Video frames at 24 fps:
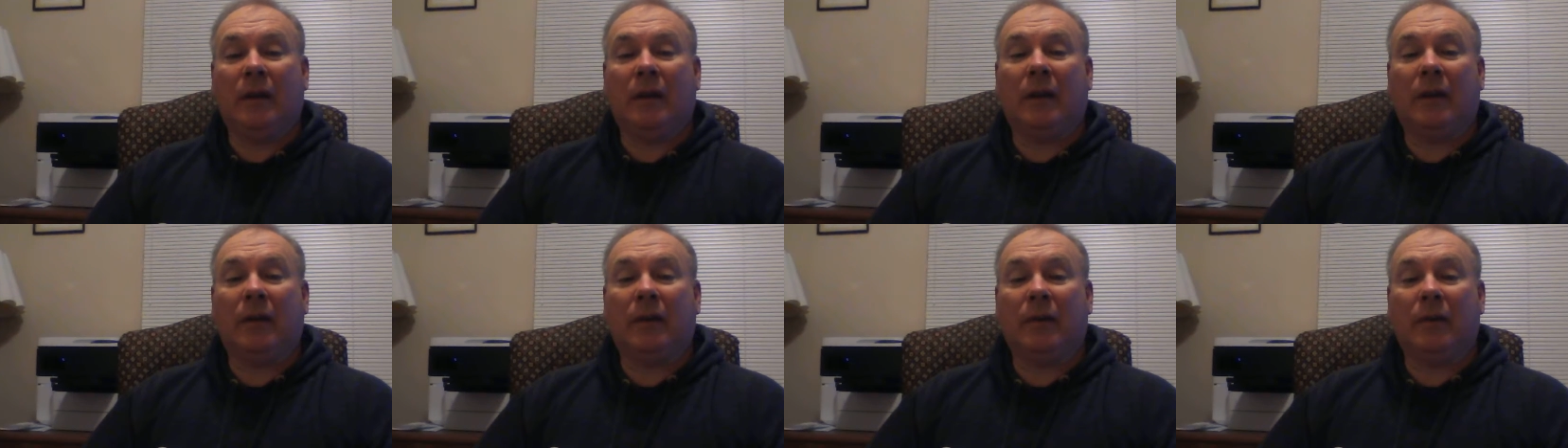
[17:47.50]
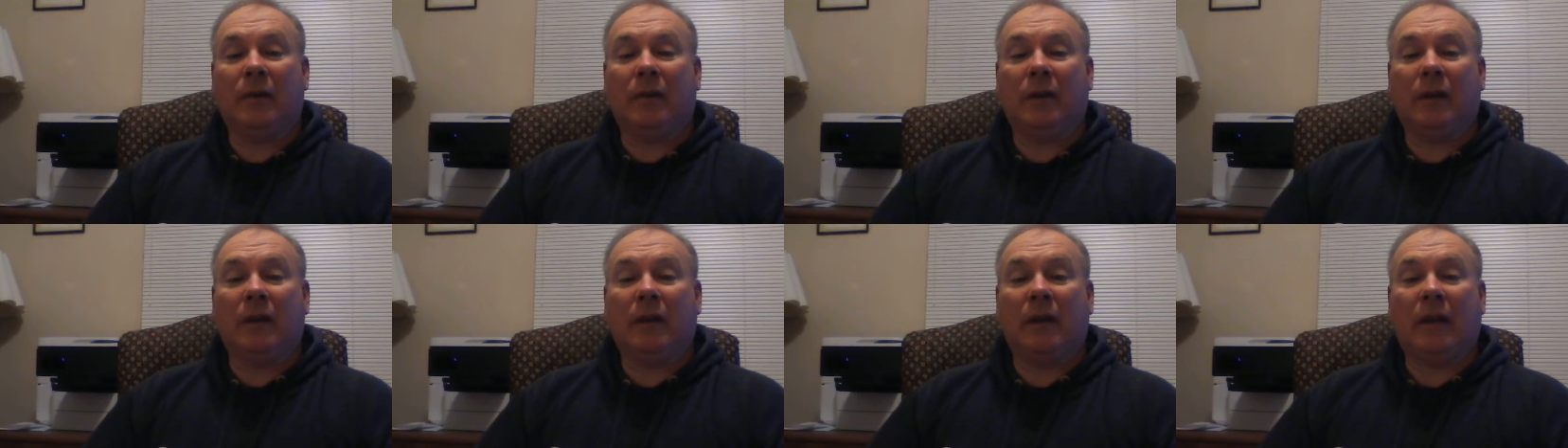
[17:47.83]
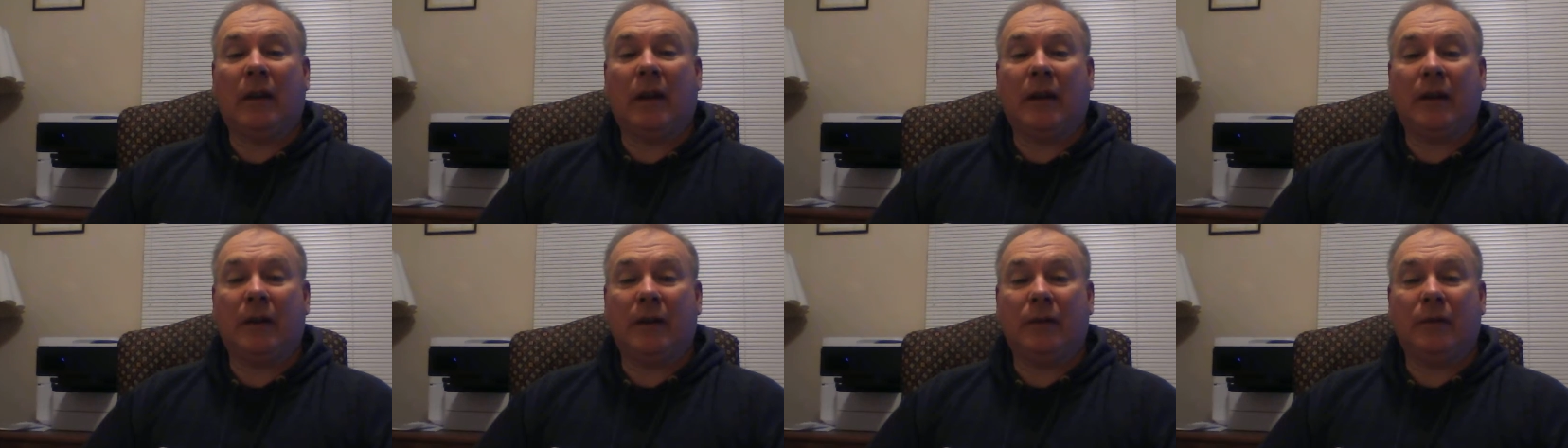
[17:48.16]
have a
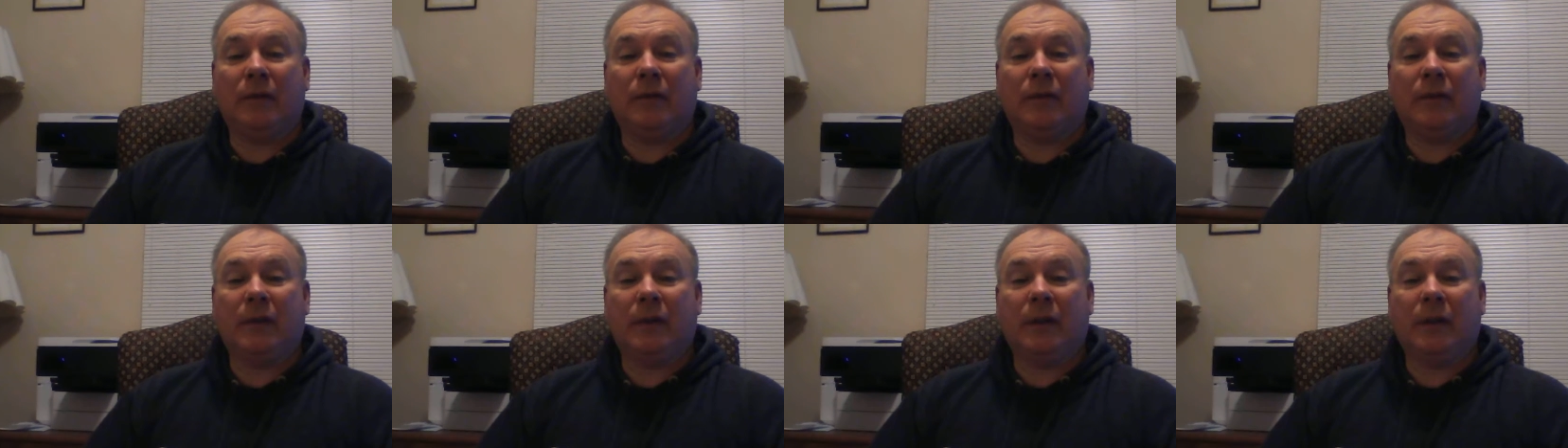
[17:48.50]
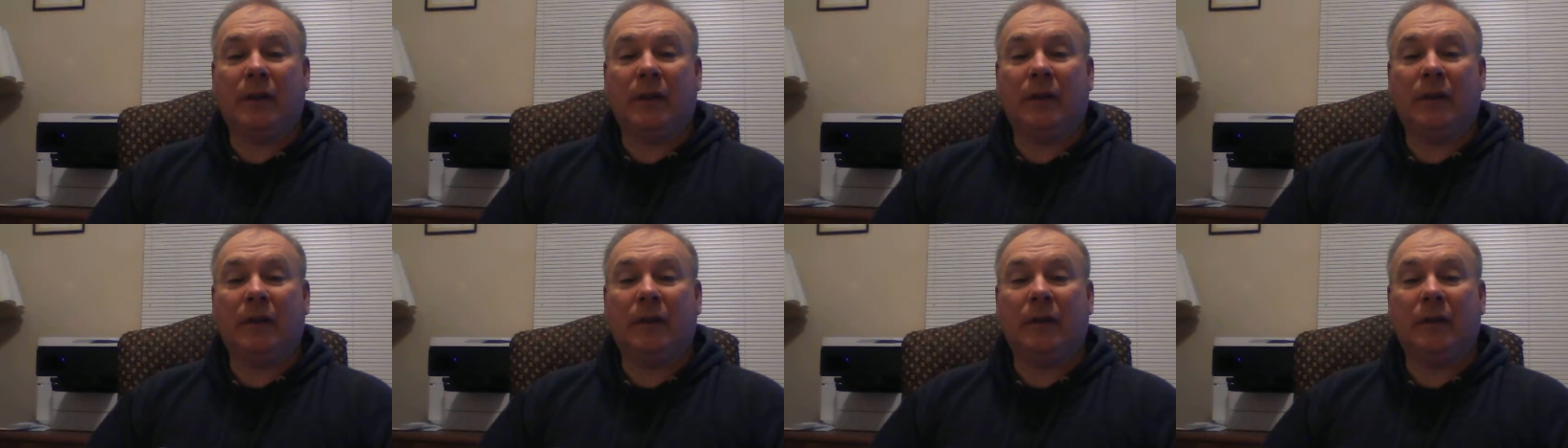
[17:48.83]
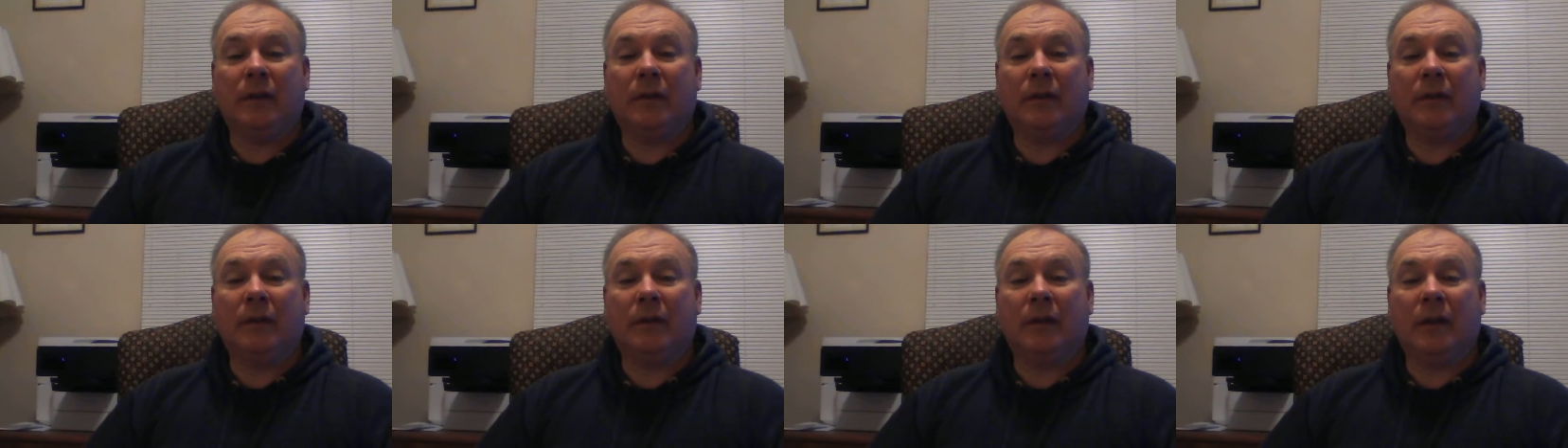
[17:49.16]
lot of
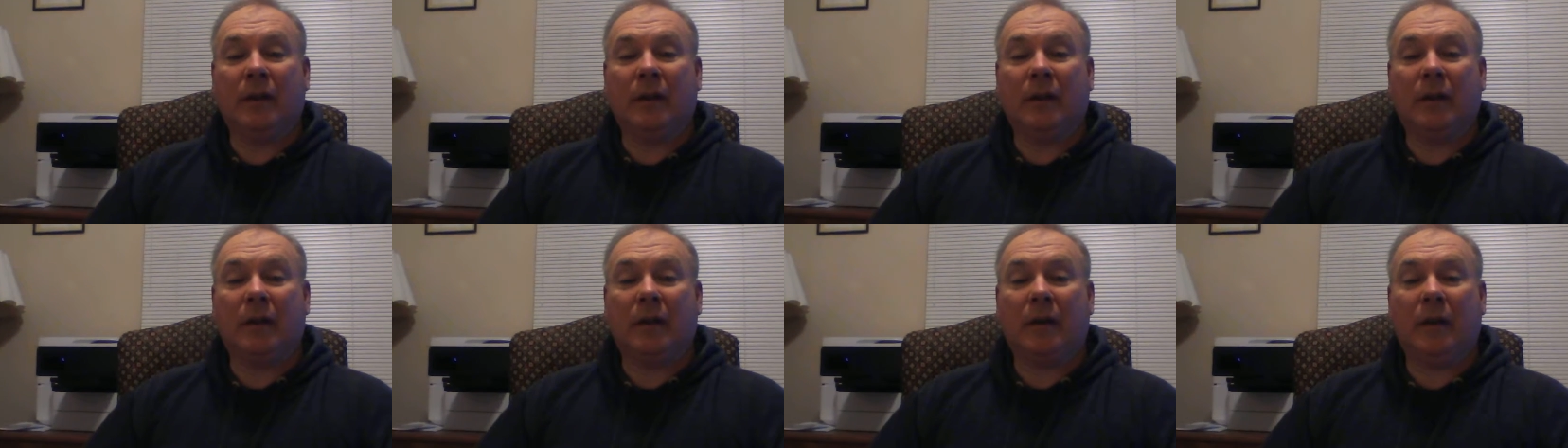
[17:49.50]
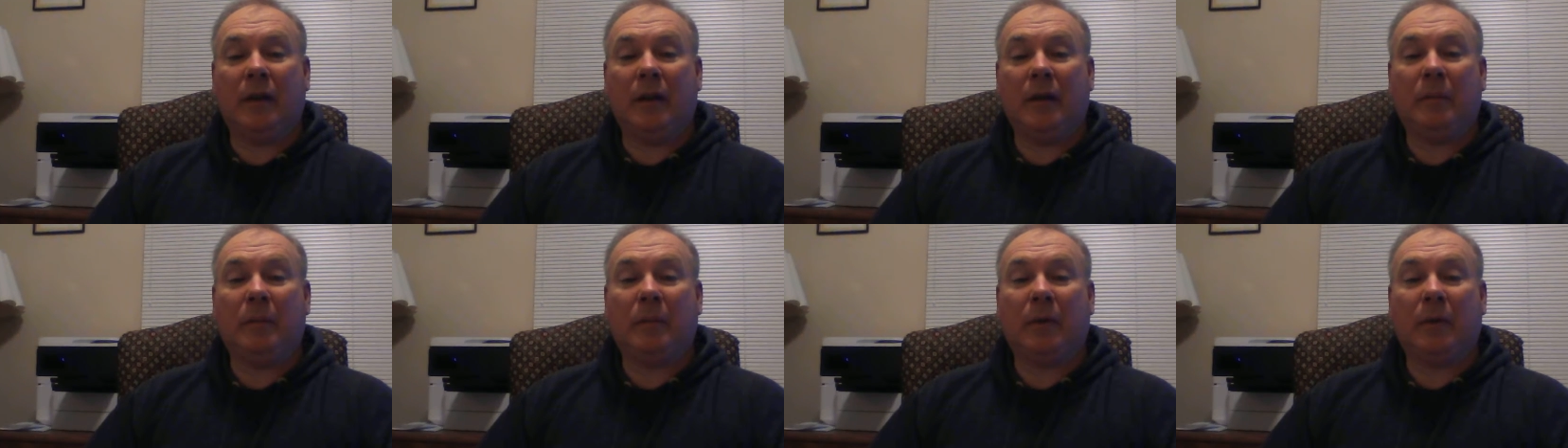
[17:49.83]
key